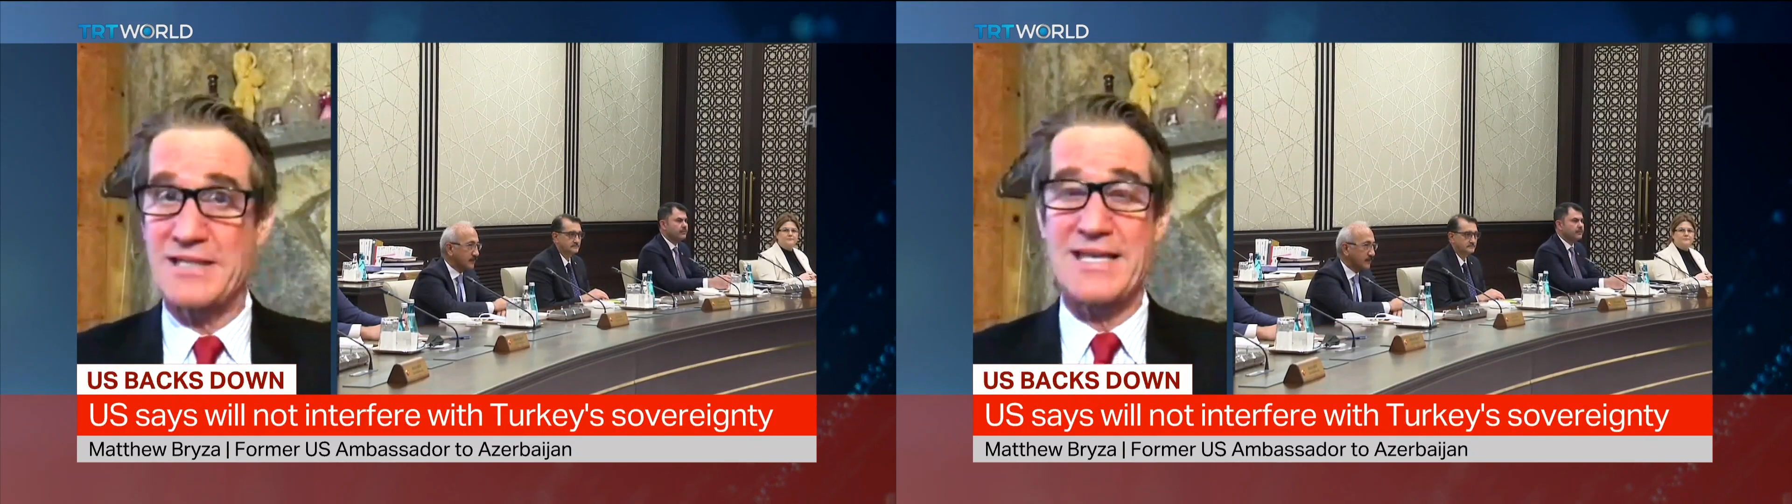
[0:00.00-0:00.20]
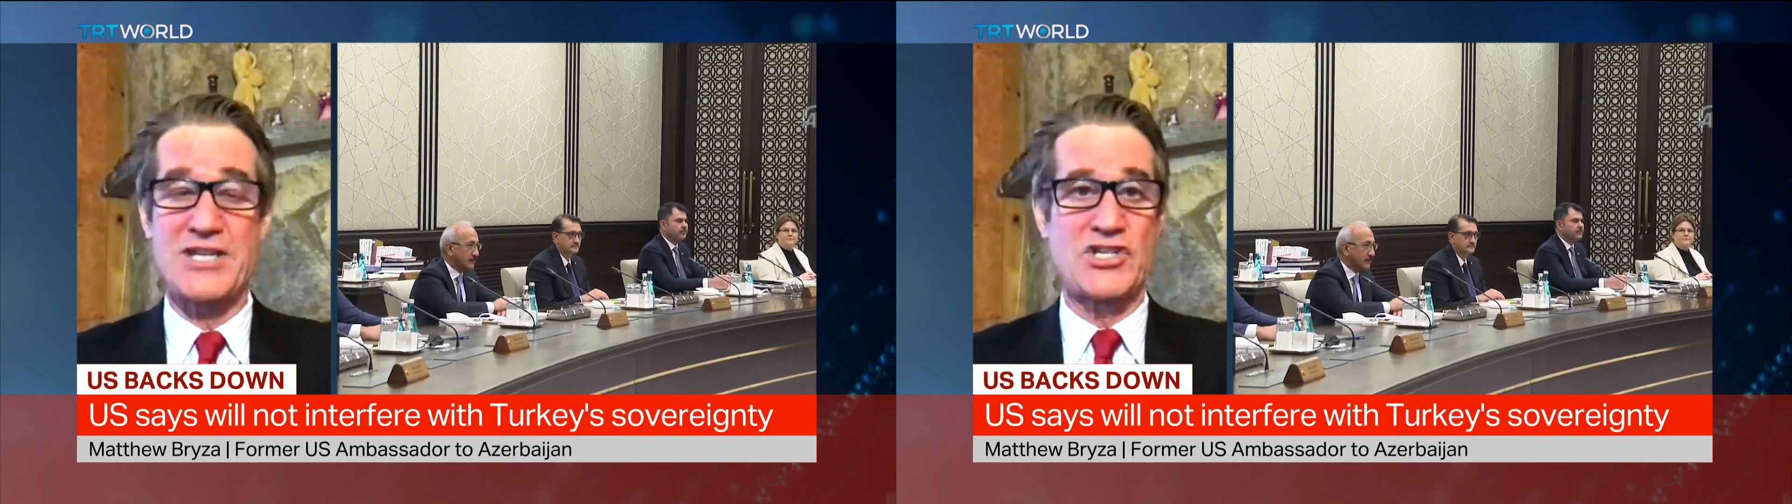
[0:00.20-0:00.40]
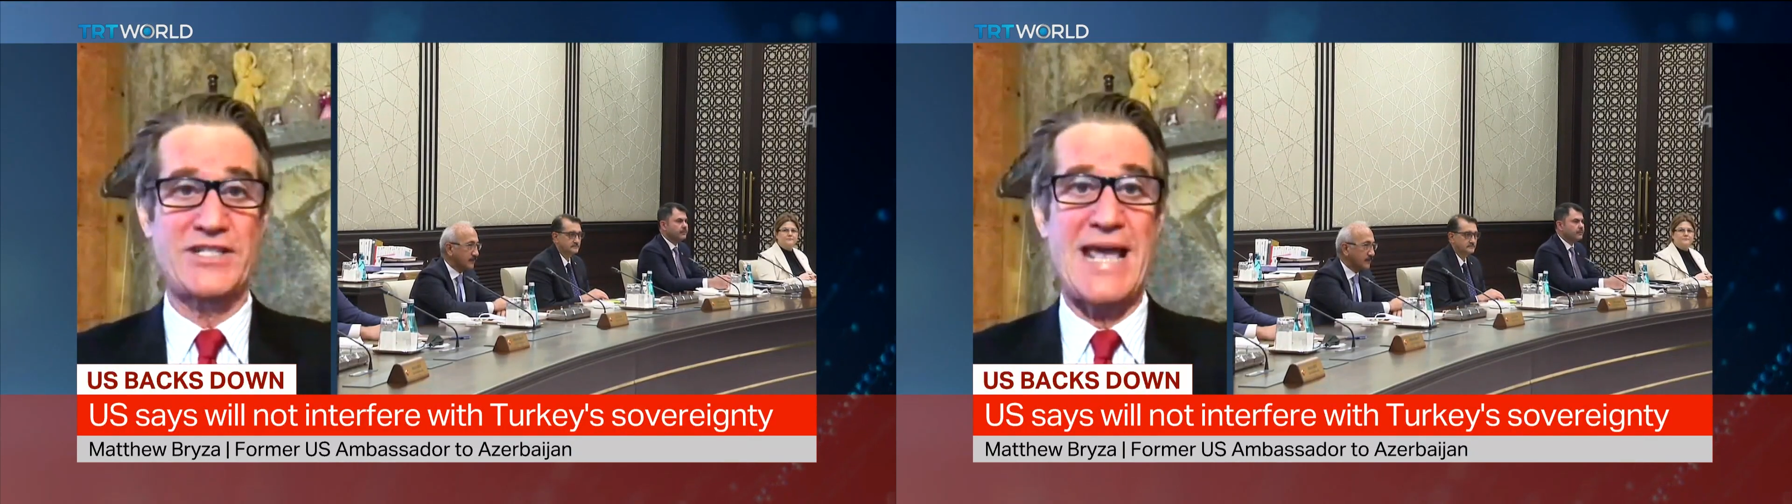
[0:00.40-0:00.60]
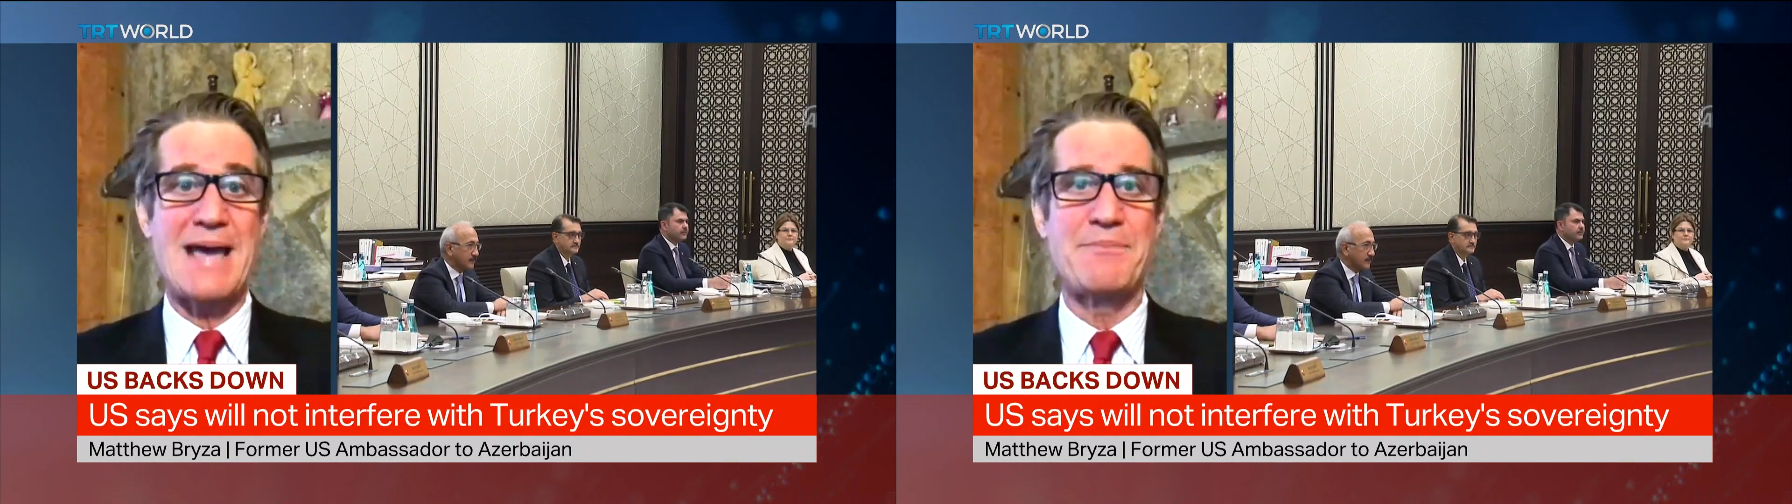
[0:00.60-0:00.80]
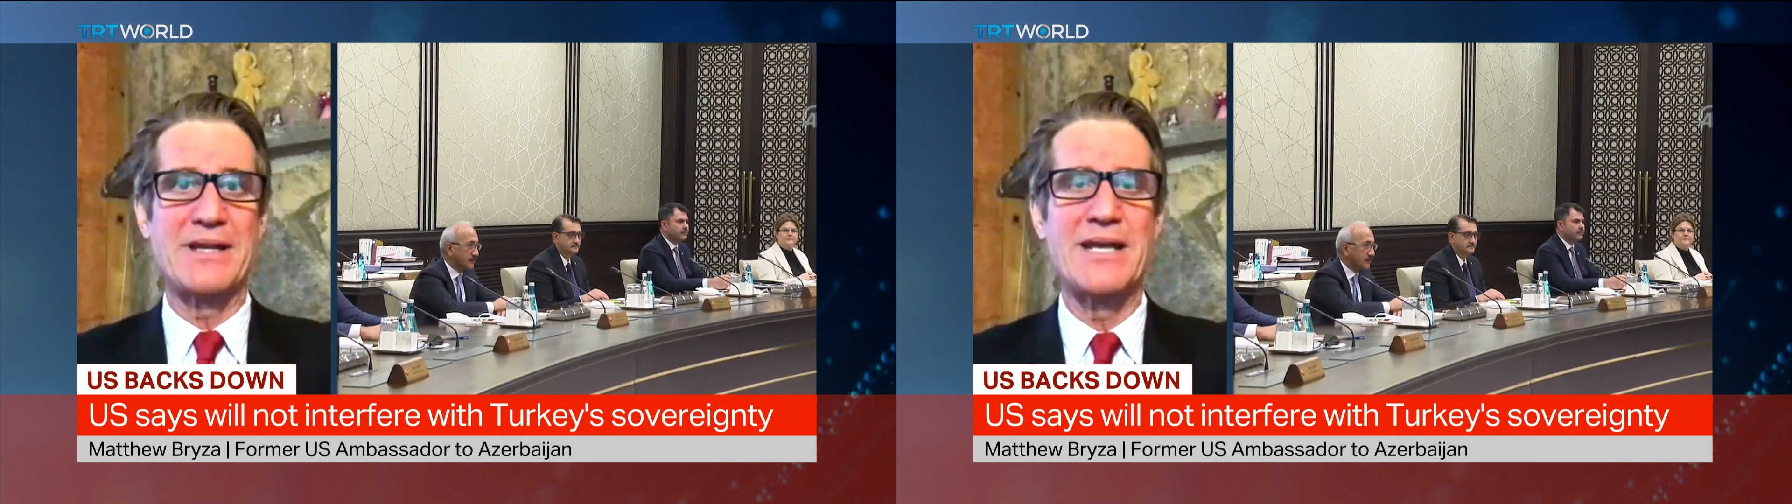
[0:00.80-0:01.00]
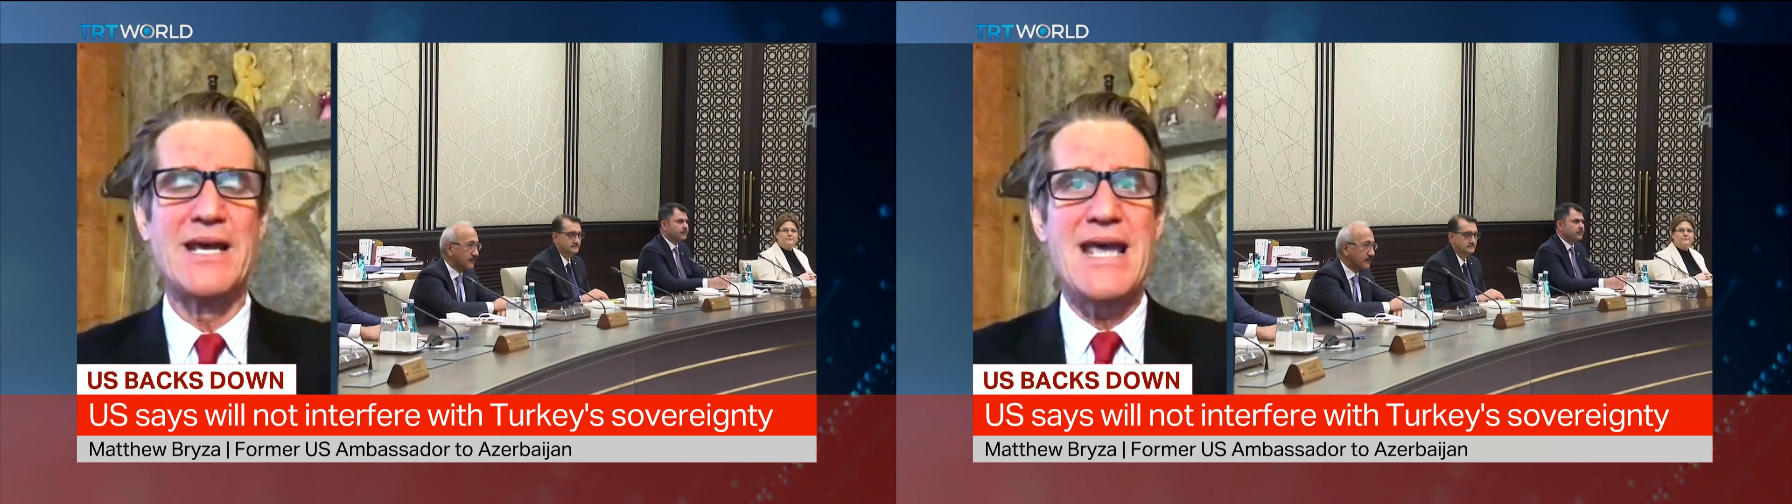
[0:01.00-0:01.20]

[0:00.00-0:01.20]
this thing just happened.